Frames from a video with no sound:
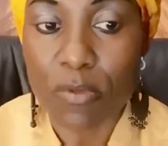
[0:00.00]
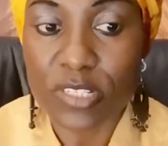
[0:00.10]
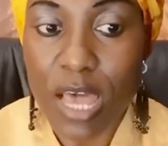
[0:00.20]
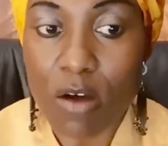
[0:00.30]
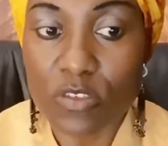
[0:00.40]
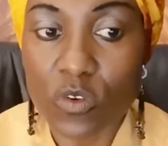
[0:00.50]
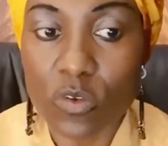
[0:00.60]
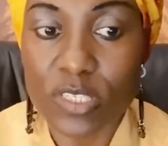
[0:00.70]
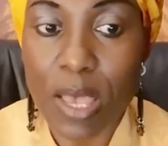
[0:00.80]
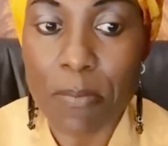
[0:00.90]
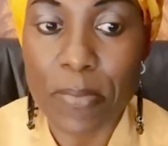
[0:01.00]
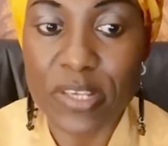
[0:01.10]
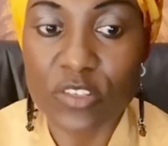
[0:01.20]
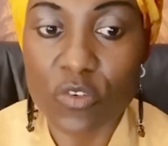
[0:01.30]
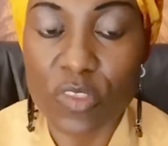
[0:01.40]
Most households are
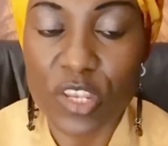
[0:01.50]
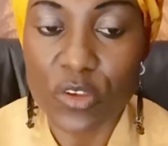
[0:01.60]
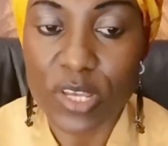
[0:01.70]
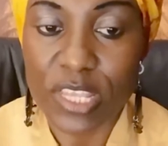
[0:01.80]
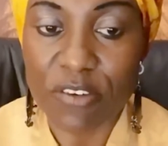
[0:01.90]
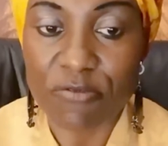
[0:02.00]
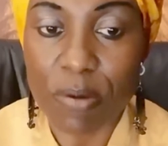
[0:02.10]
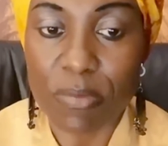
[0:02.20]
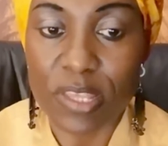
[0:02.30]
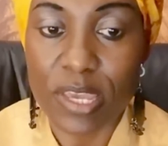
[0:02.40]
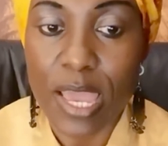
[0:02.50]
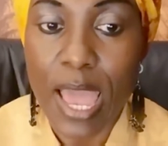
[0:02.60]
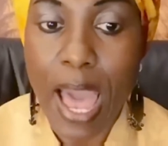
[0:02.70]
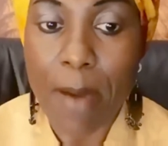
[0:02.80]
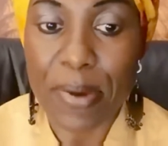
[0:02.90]
based on the nuclear family,
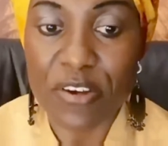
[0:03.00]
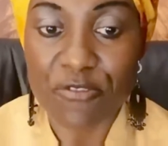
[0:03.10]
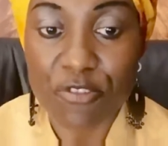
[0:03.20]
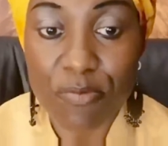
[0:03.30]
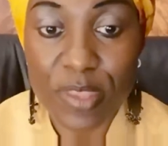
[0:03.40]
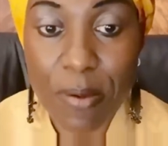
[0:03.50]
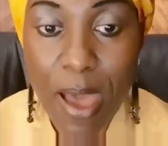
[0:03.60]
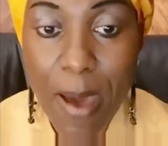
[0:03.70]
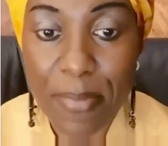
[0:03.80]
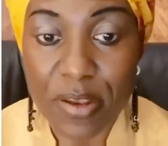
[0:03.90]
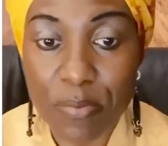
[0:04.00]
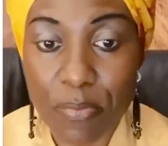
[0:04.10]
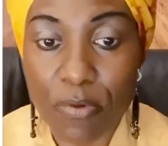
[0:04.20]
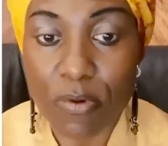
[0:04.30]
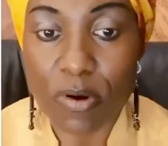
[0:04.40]
apart from the urban
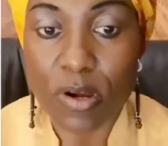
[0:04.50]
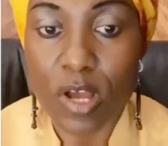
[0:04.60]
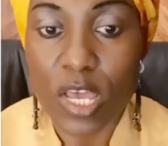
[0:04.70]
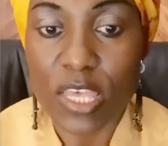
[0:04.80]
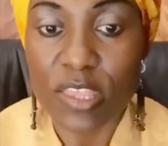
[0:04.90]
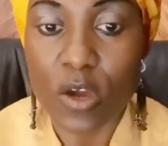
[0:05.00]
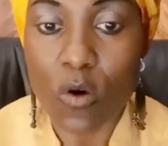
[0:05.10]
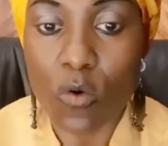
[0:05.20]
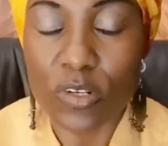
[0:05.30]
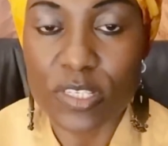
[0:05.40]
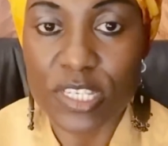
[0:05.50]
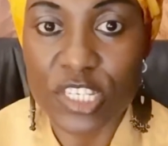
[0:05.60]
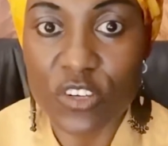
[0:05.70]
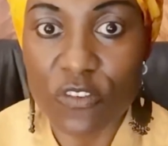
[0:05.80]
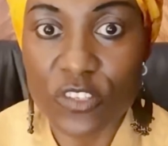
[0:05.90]
poor in the old
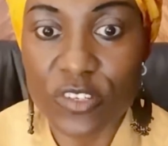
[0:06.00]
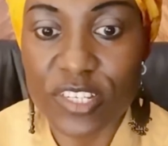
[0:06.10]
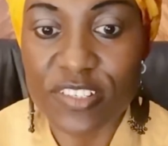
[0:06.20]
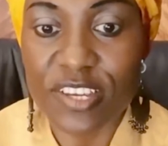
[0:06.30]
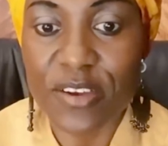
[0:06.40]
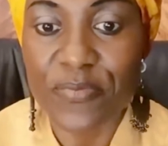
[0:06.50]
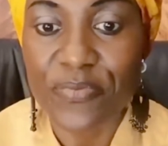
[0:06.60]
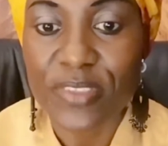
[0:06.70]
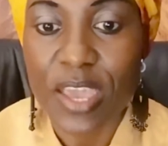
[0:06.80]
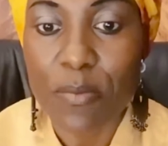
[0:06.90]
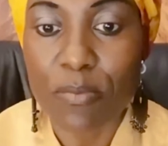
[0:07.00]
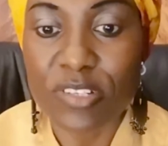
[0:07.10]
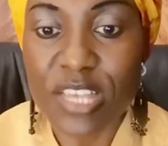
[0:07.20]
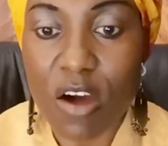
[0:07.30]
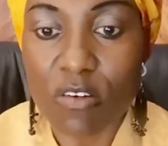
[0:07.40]
city of Tunisia.
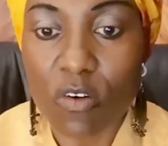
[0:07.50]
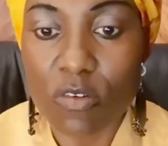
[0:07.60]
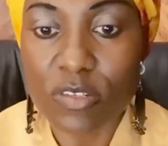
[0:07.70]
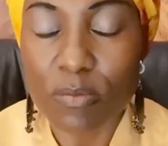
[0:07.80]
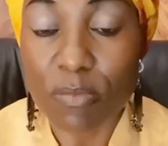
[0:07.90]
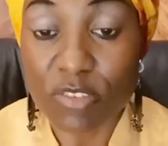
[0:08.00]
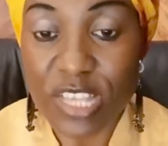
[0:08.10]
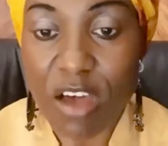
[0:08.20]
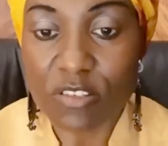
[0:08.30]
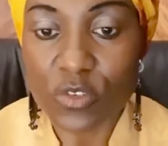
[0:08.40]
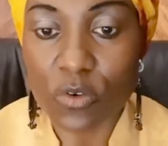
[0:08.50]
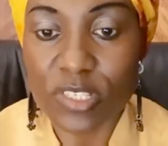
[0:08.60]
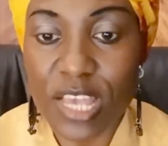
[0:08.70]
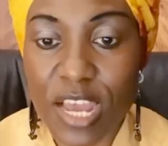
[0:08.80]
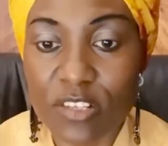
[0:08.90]
Most, household, most
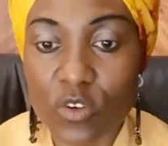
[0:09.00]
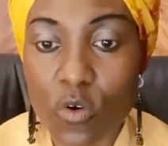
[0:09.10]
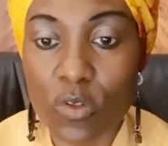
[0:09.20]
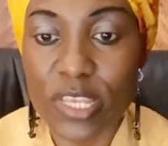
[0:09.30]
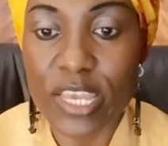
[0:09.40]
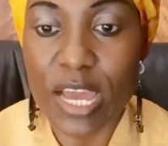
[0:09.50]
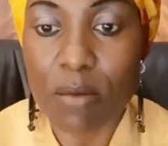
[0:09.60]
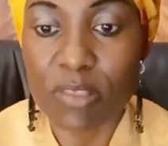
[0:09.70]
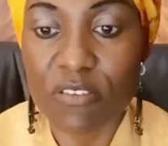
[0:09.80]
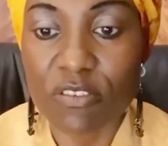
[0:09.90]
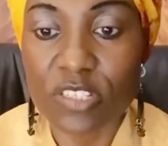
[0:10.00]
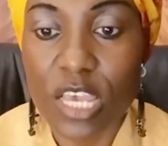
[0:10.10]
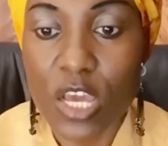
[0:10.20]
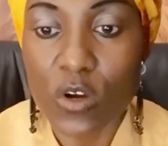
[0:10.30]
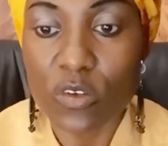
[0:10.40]
households at all income
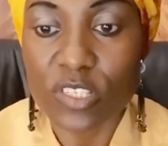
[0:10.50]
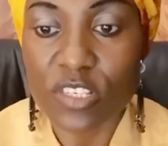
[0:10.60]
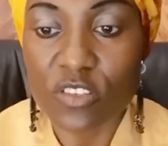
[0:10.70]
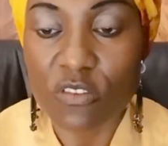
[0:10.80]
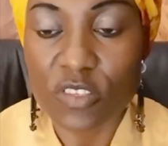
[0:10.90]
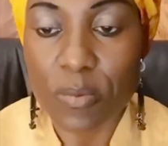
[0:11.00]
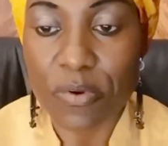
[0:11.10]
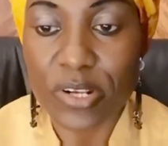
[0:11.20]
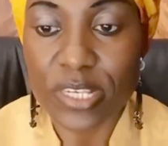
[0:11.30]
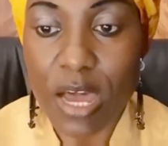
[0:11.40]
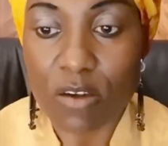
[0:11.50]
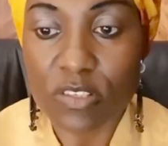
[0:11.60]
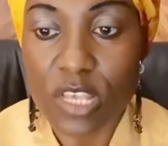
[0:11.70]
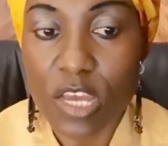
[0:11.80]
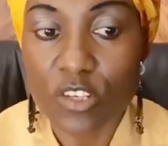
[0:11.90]
levels consist of separate
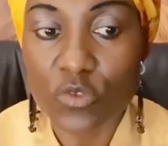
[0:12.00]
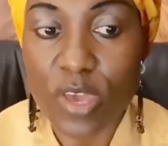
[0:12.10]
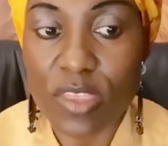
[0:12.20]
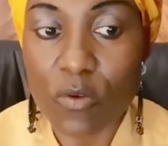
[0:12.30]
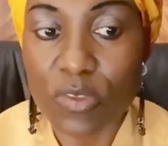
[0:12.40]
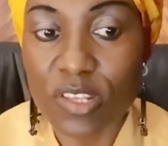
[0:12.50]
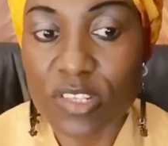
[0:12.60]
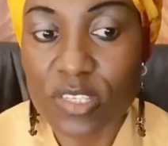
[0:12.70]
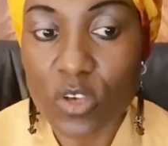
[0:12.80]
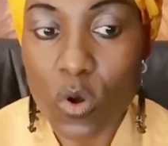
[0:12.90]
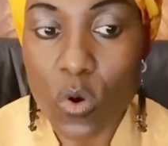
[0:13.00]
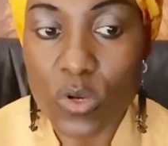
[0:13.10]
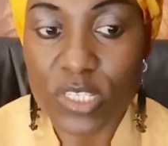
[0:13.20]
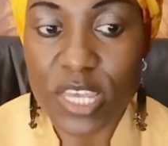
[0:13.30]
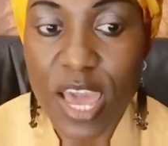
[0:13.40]
house together with its
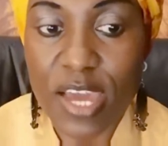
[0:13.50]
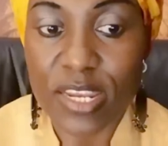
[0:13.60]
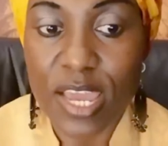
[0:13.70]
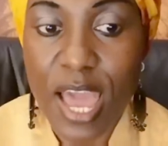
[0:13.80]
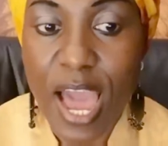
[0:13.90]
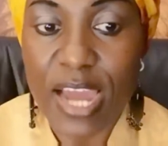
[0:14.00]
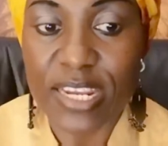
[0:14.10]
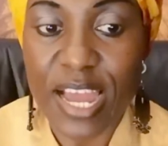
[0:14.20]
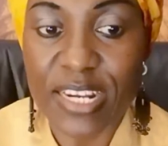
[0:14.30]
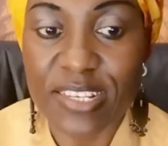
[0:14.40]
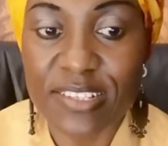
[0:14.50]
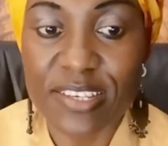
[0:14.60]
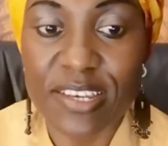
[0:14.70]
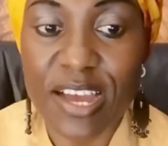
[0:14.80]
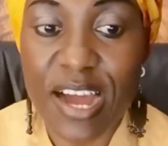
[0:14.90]
courtyard and
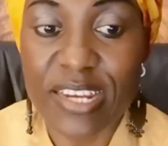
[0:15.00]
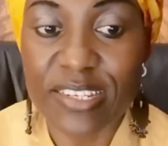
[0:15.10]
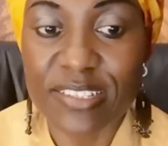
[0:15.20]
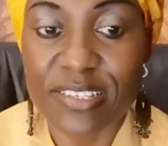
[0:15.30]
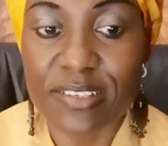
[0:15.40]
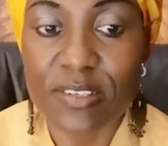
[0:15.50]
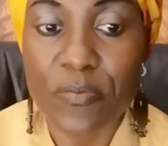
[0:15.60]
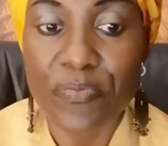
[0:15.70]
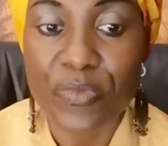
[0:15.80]
annexes.